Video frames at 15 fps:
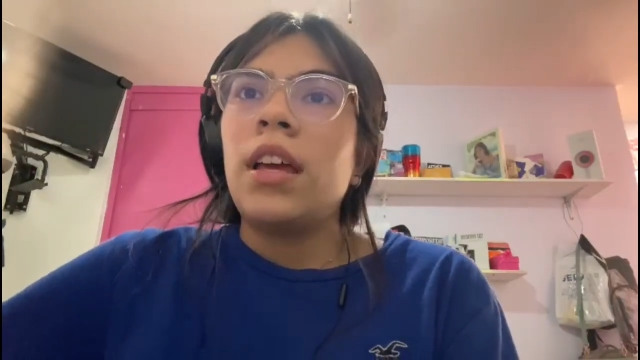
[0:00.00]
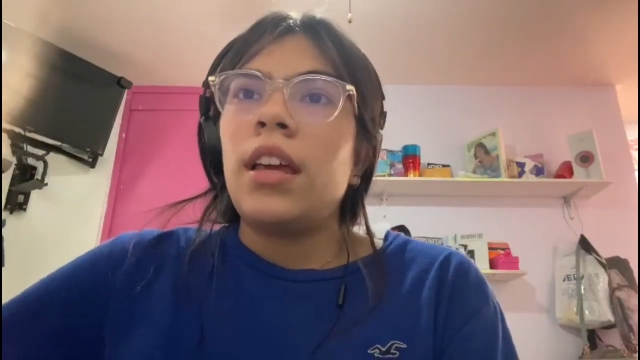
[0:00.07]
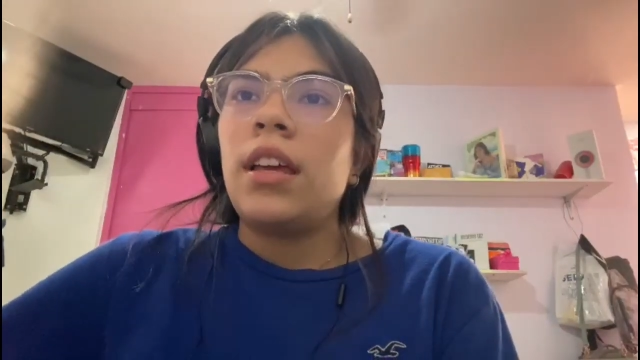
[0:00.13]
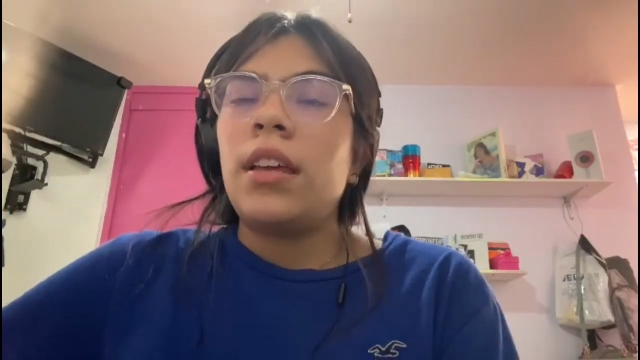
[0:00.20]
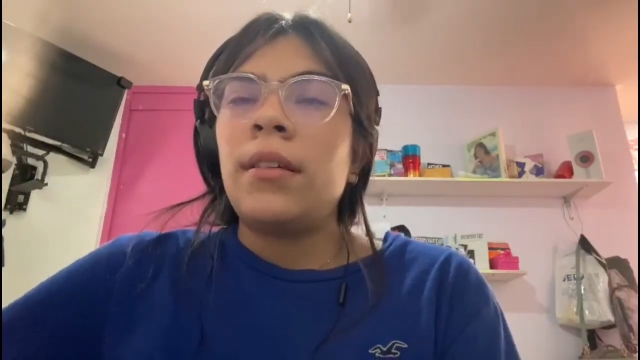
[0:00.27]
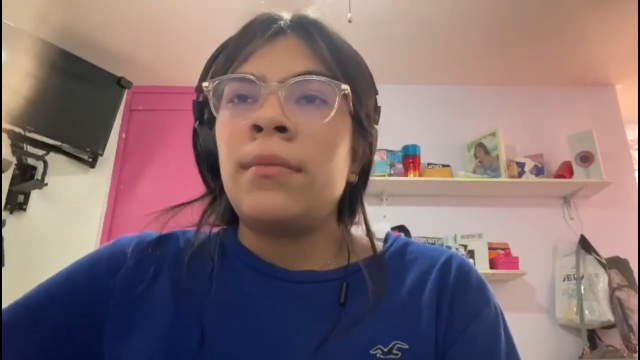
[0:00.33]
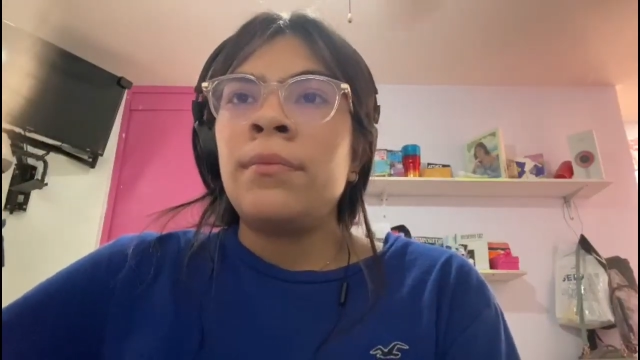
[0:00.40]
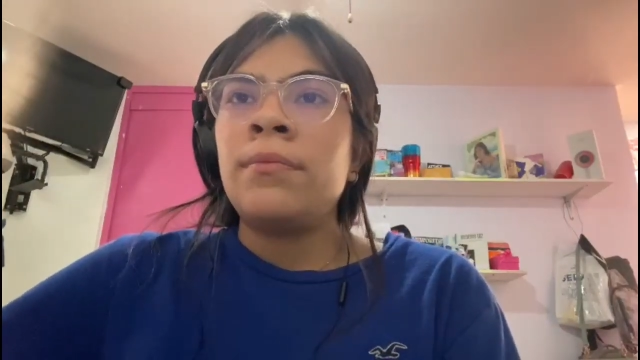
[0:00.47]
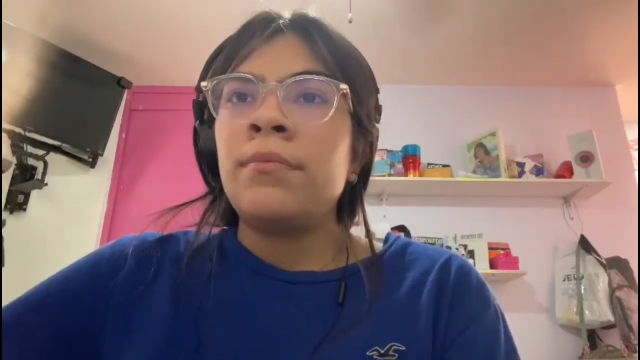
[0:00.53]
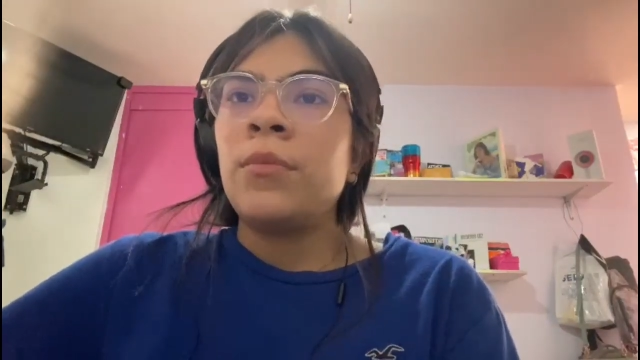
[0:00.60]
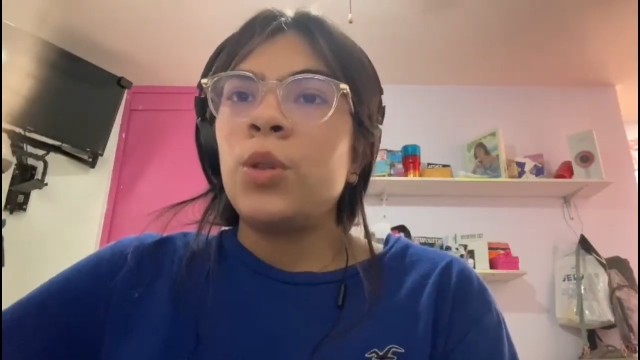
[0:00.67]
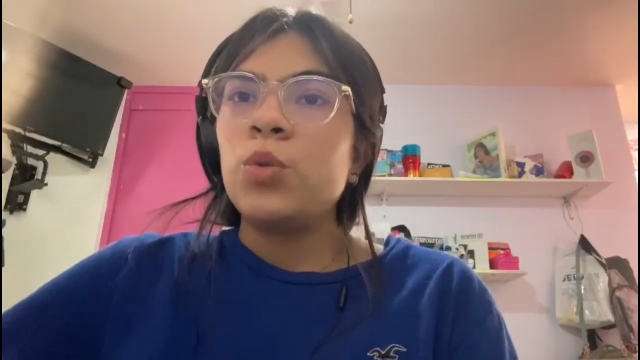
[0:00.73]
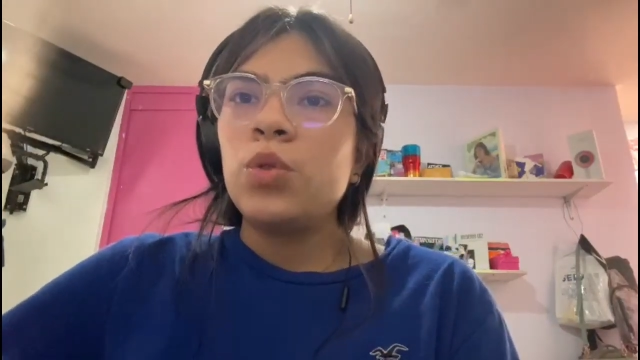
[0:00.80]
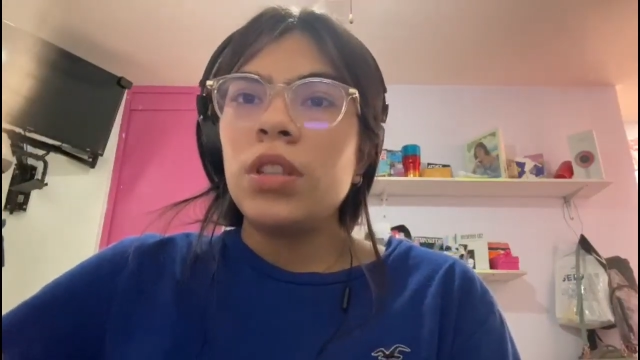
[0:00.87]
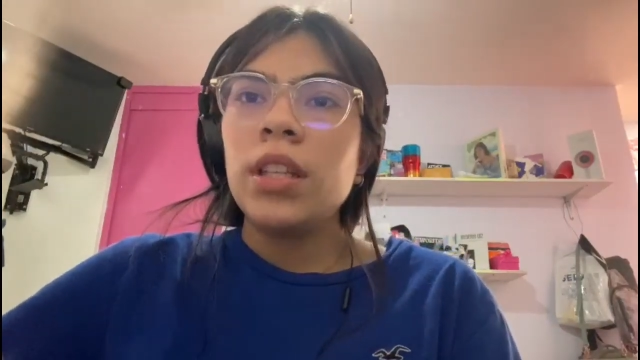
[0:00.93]
And
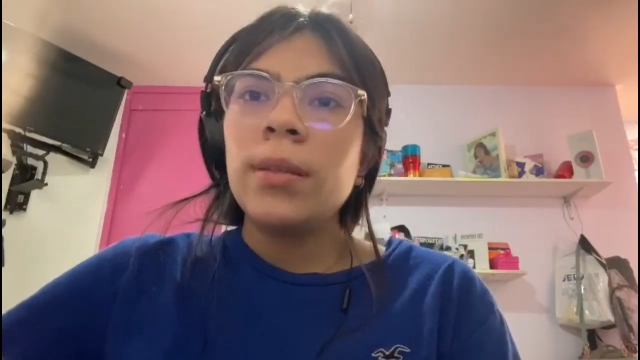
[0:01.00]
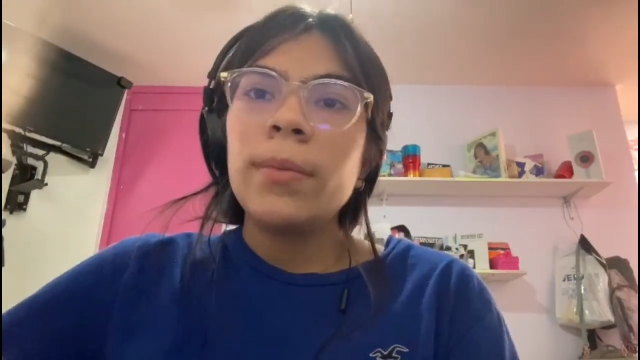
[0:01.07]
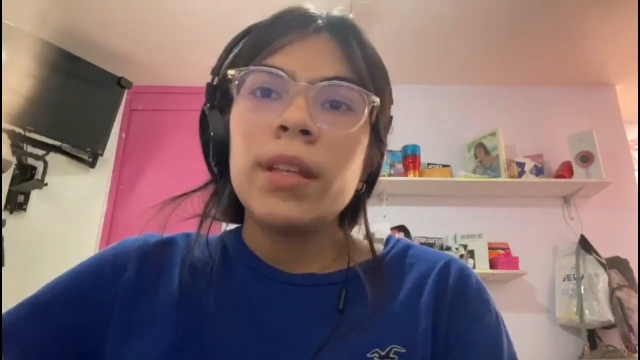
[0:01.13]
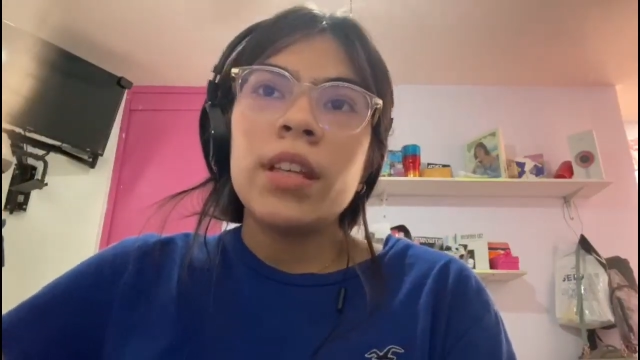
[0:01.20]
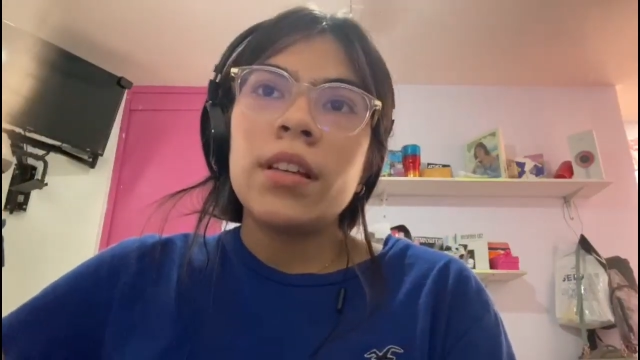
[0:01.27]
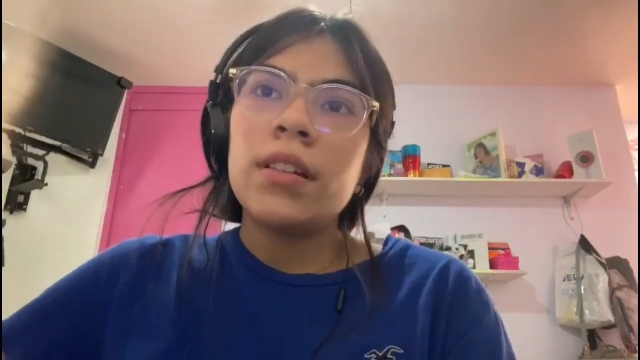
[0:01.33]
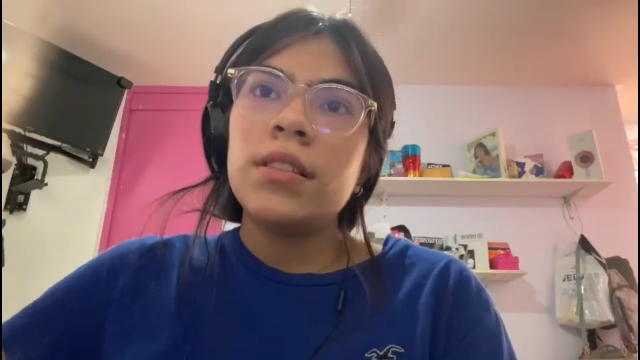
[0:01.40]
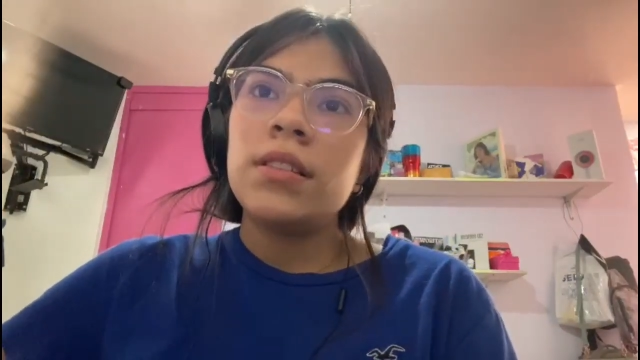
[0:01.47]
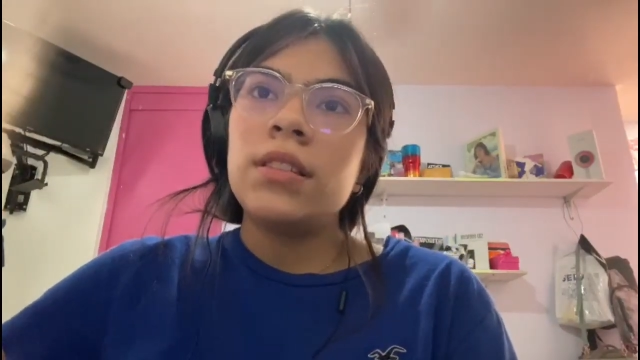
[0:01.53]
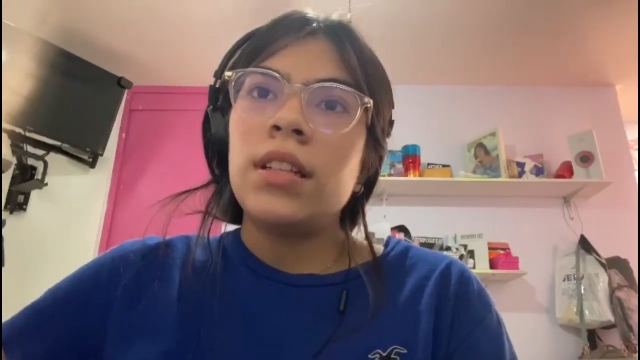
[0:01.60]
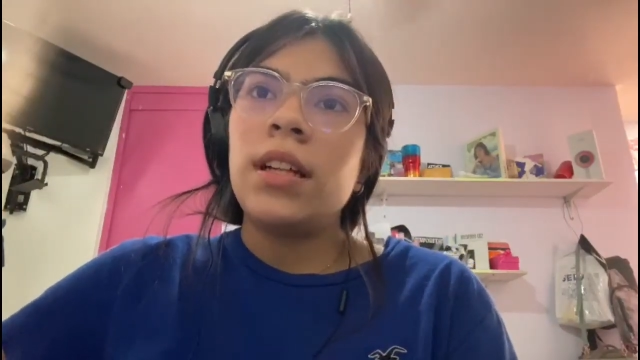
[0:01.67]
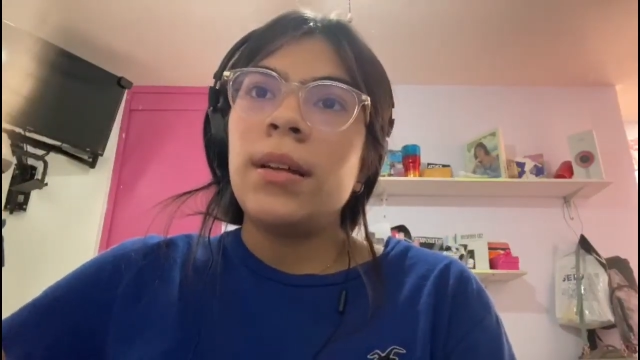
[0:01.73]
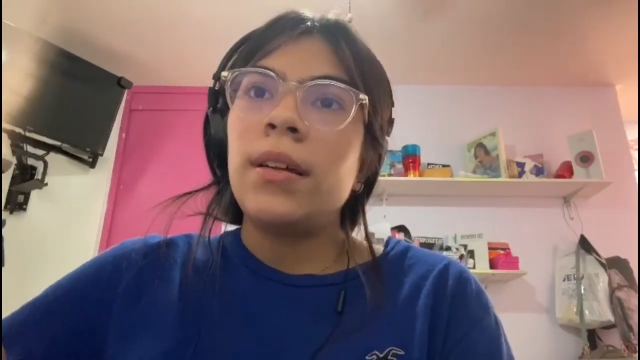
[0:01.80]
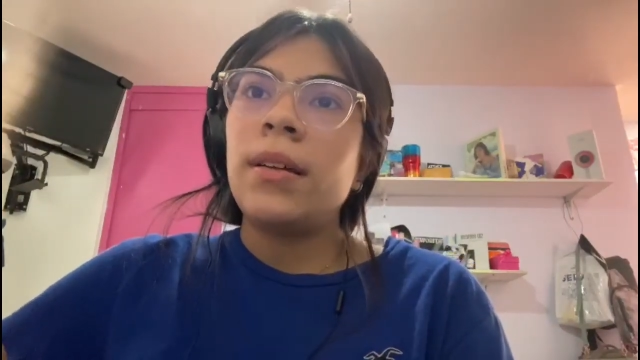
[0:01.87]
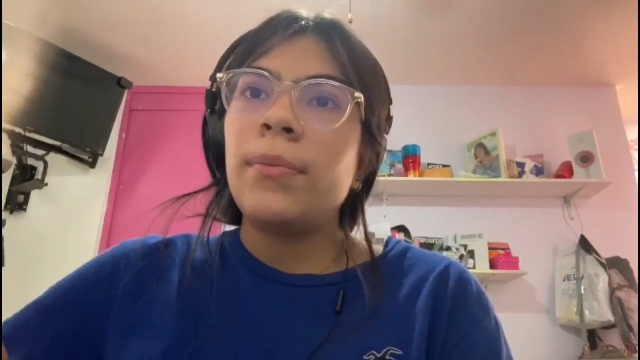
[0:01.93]
mostly because the